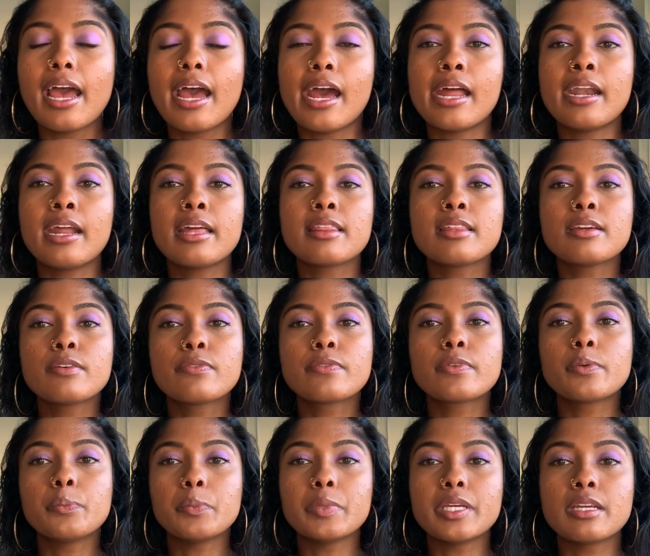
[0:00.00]
And I think
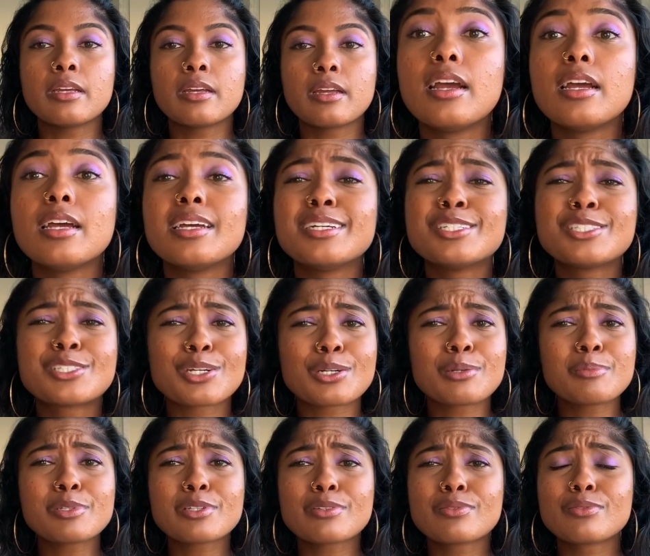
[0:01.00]
for me, in
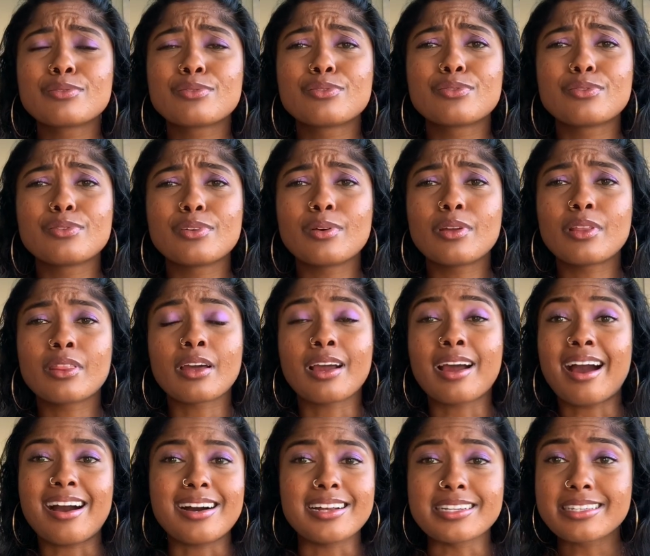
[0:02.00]
terms of the
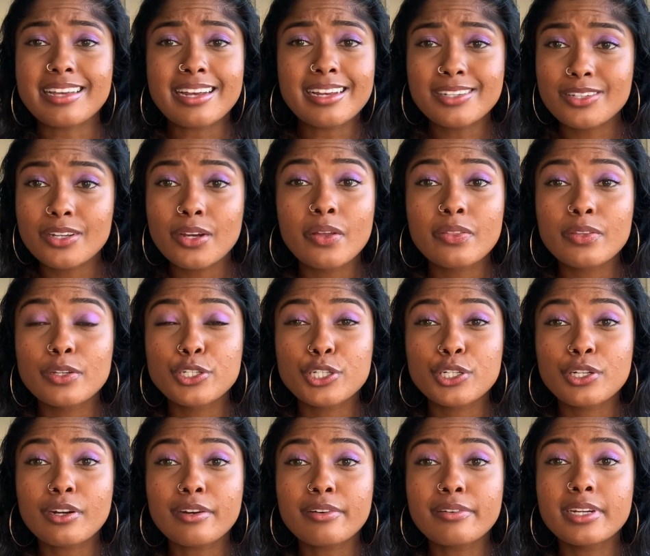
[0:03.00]
content on the
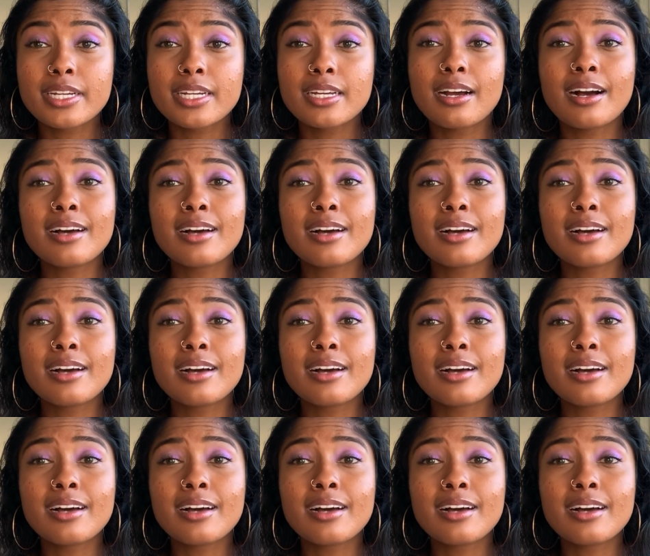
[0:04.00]
GRE,